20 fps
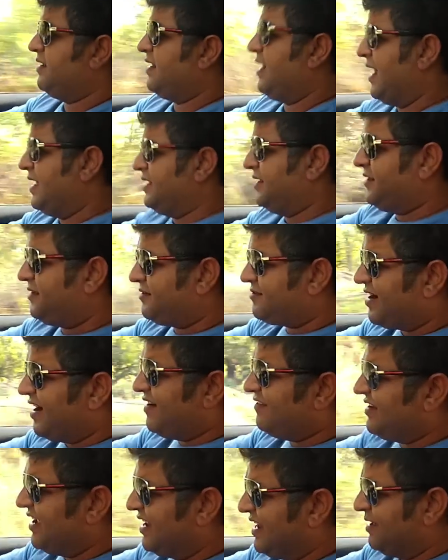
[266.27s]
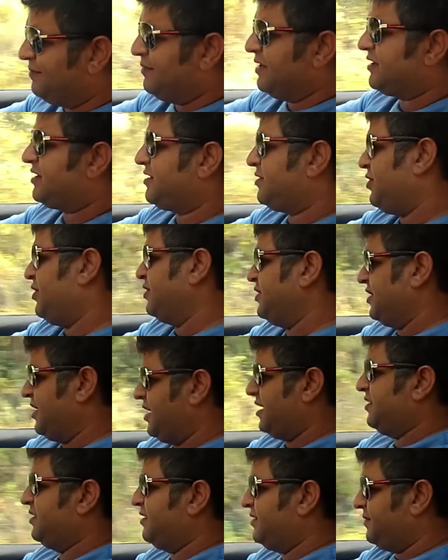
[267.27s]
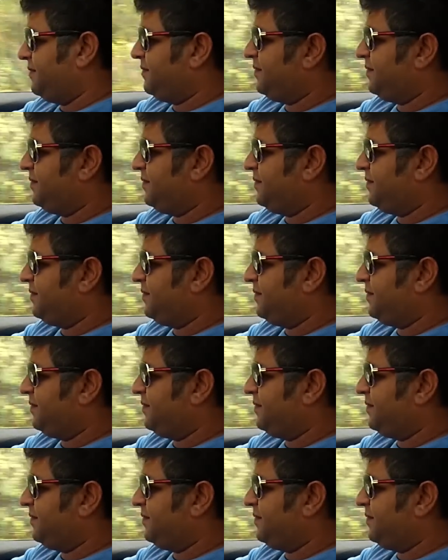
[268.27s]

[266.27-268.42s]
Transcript: and its drive dynamics on the other.